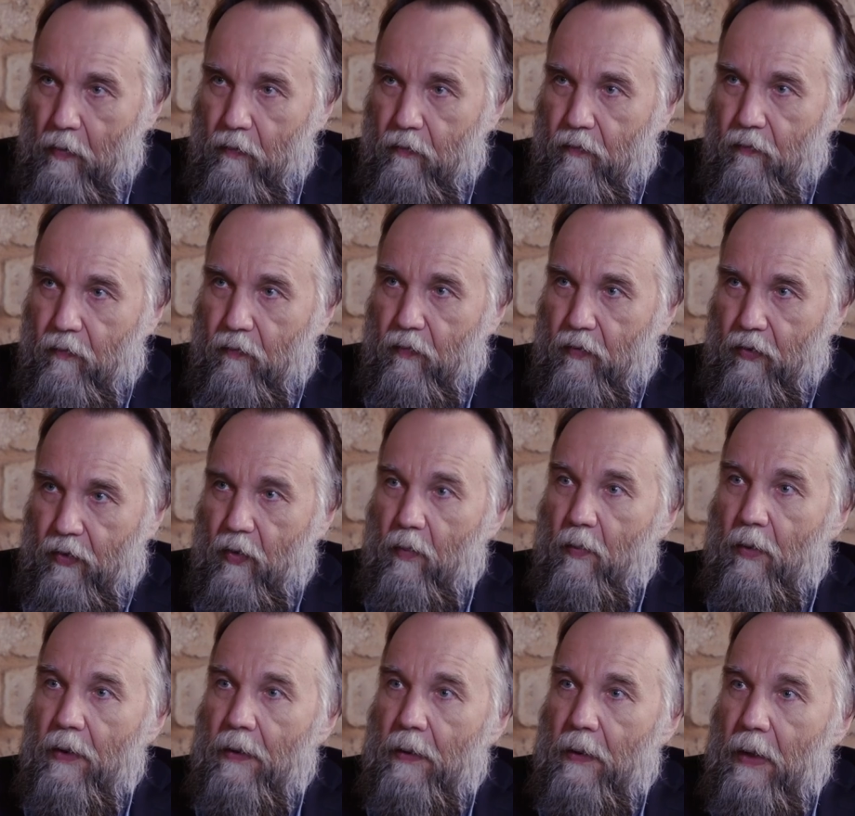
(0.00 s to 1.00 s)
of
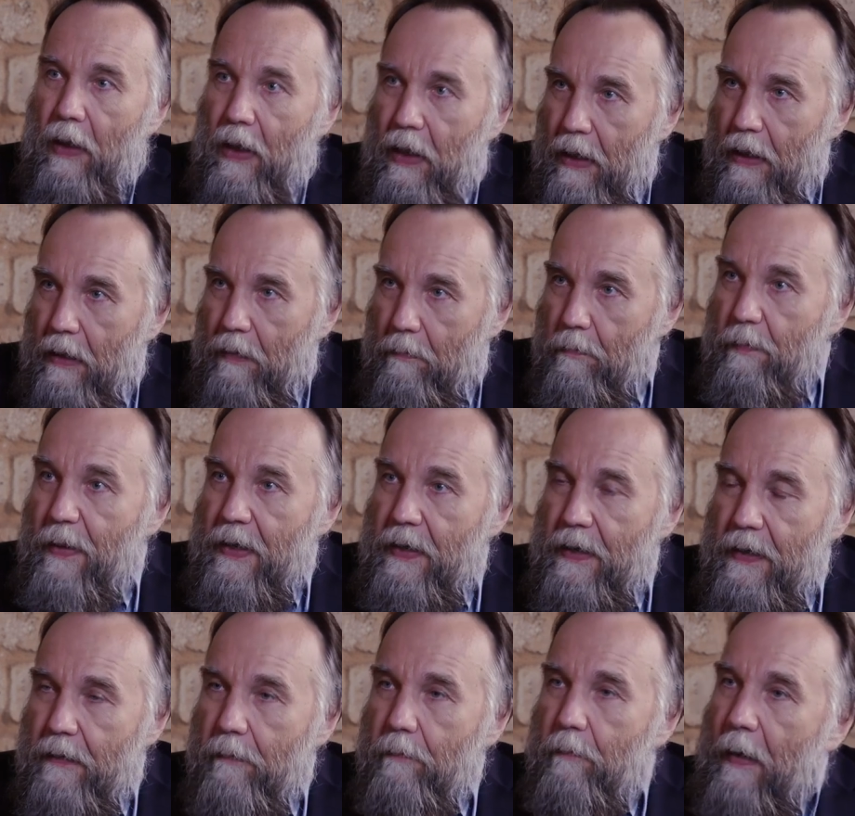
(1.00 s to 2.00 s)
human
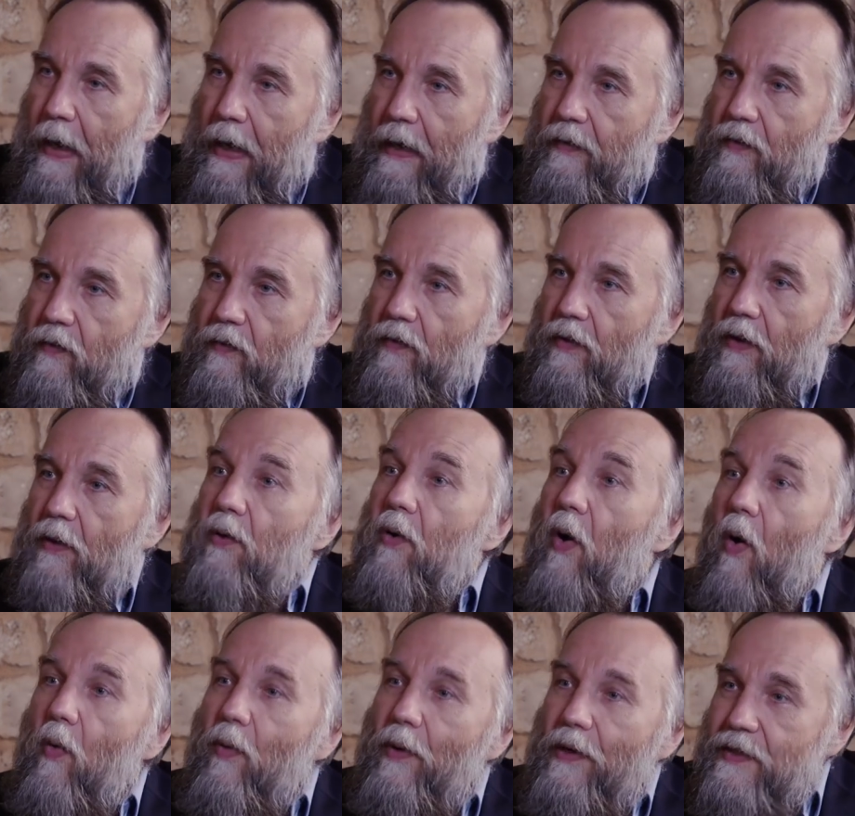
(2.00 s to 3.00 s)
being, but the
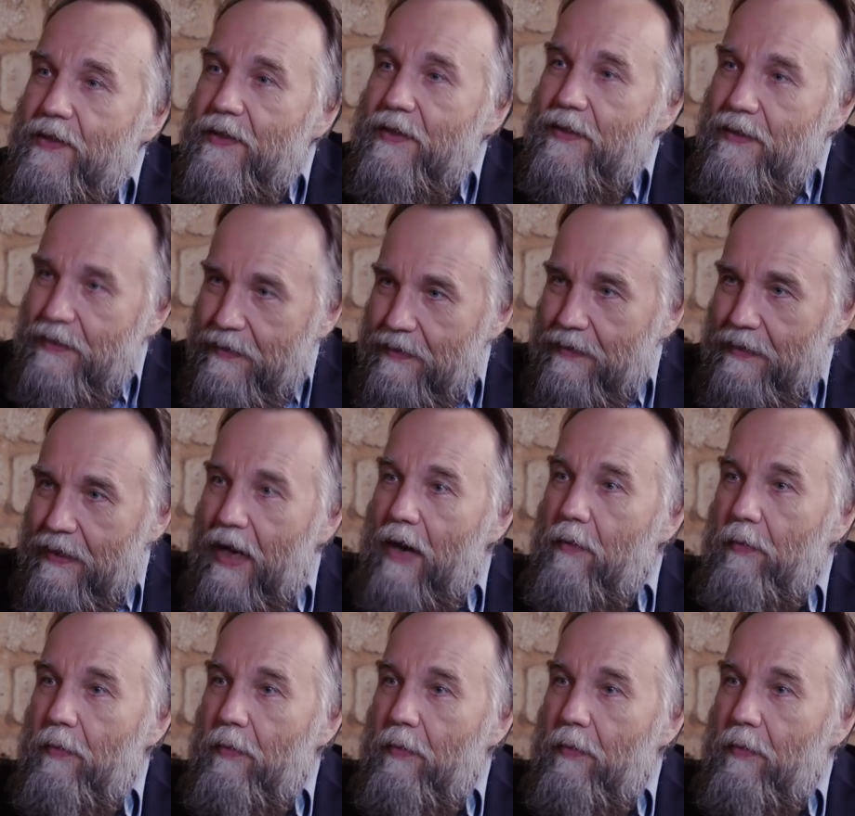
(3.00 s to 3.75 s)
lowest.